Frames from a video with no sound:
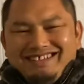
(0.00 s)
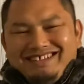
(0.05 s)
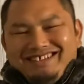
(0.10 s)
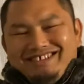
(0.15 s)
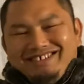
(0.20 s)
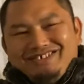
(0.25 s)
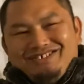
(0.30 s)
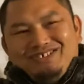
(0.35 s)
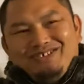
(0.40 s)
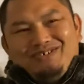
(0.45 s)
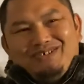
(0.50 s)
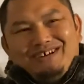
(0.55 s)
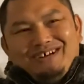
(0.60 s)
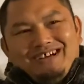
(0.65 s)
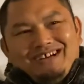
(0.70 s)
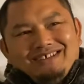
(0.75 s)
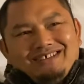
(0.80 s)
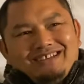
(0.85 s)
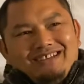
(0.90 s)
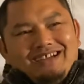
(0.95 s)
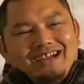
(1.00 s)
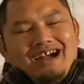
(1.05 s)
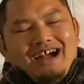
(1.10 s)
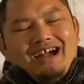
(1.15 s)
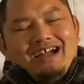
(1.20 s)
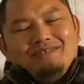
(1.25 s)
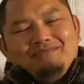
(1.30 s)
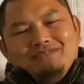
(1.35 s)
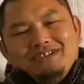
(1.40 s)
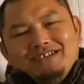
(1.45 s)
So I was like, all
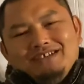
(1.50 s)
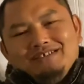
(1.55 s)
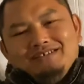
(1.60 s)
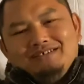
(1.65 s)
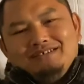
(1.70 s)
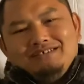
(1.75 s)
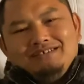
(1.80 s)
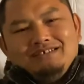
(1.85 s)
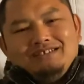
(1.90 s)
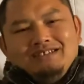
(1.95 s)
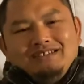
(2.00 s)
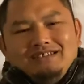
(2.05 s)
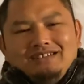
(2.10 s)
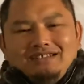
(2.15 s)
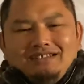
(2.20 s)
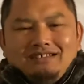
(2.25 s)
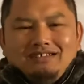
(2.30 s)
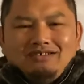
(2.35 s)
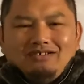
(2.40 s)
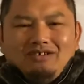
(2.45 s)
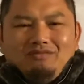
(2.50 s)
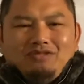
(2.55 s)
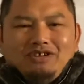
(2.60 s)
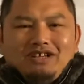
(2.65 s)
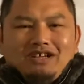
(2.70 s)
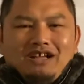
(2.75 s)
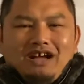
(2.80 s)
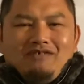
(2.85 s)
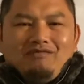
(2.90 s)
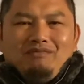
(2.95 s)
right, man, you know, I'm gonna look
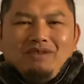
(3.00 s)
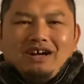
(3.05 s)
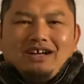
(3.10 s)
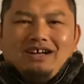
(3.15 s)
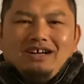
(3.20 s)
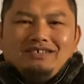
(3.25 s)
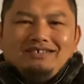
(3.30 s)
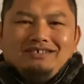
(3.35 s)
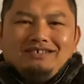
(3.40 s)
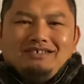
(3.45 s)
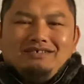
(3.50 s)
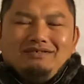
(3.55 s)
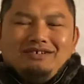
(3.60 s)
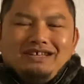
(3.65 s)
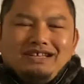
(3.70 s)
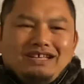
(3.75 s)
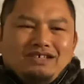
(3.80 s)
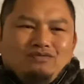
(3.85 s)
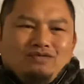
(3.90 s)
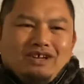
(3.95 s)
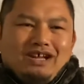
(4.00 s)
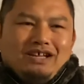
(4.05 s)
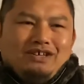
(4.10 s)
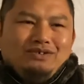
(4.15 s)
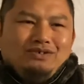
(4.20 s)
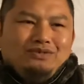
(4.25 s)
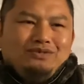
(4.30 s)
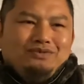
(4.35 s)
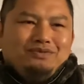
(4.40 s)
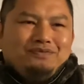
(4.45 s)
out for my cousin, you know, that's what I
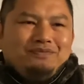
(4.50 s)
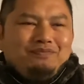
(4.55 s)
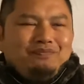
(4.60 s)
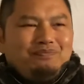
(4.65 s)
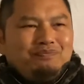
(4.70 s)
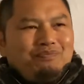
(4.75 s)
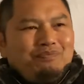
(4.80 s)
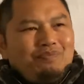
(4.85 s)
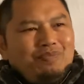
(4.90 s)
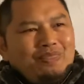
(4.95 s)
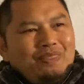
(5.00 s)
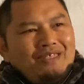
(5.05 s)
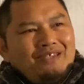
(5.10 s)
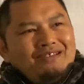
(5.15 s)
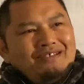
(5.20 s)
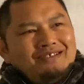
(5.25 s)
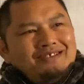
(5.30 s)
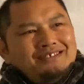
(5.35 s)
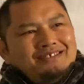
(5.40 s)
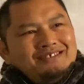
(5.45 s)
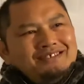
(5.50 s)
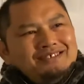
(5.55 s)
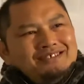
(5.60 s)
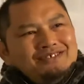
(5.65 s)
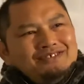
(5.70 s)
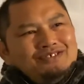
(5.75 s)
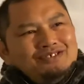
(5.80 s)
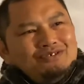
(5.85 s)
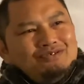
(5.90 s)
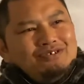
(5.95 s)
do.
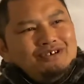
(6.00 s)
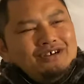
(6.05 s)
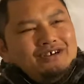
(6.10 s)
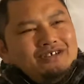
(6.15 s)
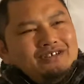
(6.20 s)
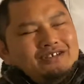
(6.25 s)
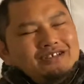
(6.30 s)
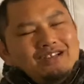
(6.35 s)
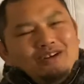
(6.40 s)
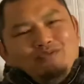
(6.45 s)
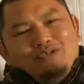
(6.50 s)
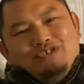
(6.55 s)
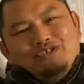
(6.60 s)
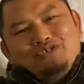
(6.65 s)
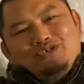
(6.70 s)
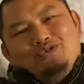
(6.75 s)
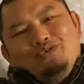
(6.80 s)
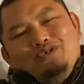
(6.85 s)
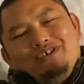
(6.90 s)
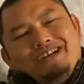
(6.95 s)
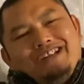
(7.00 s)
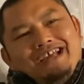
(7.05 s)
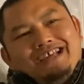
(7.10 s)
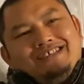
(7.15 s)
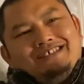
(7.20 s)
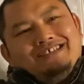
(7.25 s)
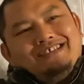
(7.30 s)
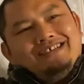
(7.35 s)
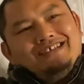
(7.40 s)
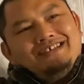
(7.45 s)
So I went to school the next
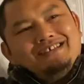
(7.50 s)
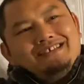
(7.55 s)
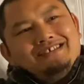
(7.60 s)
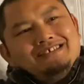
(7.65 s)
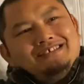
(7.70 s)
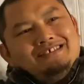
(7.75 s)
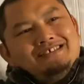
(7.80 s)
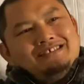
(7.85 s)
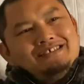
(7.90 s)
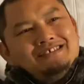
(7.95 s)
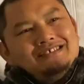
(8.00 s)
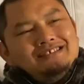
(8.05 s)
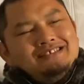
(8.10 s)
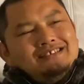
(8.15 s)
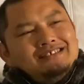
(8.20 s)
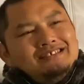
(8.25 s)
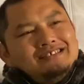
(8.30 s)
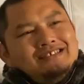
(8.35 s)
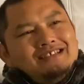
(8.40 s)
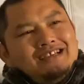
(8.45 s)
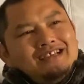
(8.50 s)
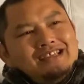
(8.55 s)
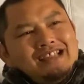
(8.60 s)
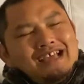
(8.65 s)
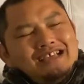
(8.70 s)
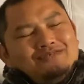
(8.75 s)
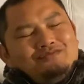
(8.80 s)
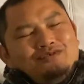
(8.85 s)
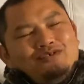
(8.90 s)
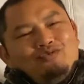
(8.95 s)
day, and
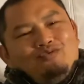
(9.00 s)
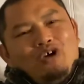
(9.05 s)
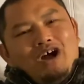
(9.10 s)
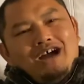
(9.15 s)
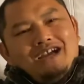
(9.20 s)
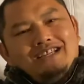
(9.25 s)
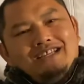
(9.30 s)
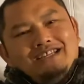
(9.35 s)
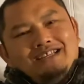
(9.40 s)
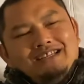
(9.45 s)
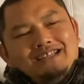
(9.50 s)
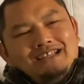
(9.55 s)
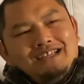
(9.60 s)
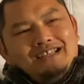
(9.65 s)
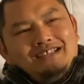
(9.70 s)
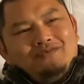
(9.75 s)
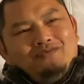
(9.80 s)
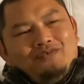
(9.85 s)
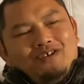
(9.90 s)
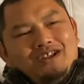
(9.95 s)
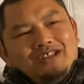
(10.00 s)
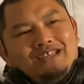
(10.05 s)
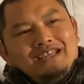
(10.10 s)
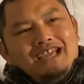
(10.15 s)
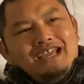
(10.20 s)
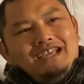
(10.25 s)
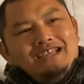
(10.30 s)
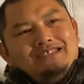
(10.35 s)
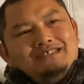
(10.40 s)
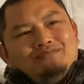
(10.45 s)
as we were walking in the front
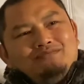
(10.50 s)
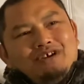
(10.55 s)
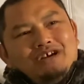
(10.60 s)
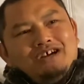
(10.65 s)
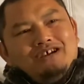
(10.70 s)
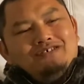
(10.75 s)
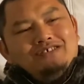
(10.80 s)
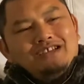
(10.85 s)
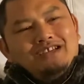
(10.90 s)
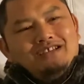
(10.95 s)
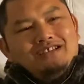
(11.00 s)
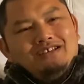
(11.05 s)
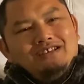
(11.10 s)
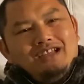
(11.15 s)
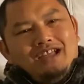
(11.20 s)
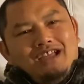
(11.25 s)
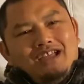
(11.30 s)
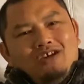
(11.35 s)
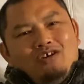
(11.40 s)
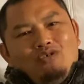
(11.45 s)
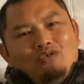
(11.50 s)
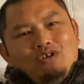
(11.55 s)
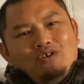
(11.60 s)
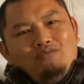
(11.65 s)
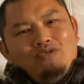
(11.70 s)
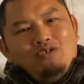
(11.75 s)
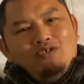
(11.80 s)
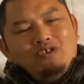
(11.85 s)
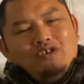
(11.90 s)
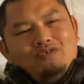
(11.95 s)
gate, my cousin's like, hey, hold up.
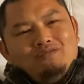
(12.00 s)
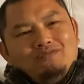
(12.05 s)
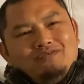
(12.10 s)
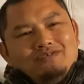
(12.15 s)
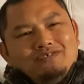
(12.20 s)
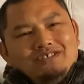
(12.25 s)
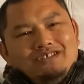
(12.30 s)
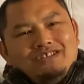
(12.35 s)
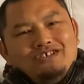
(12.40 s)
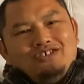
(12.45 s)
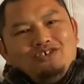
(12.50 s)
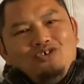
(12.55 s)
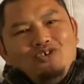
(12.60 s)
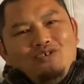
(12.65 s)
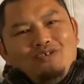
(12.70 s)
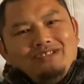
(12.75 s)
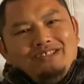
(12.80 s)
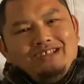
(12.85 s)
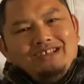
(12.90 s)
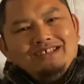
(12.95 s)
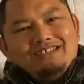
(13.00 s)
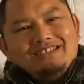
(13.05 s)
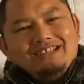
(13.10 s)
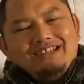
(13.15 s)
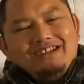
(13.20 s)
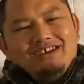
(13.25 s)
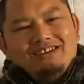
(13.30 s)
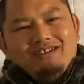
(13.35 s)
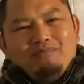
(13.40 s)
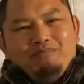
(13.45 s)
There she go right there, sitting
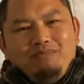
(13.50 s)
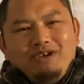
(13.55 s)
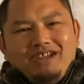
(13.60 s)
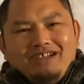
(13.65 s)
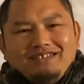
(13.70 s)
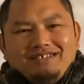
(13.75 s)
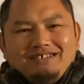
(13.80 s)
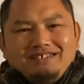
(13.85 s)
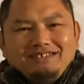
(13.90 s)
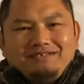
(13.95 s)
on a bench.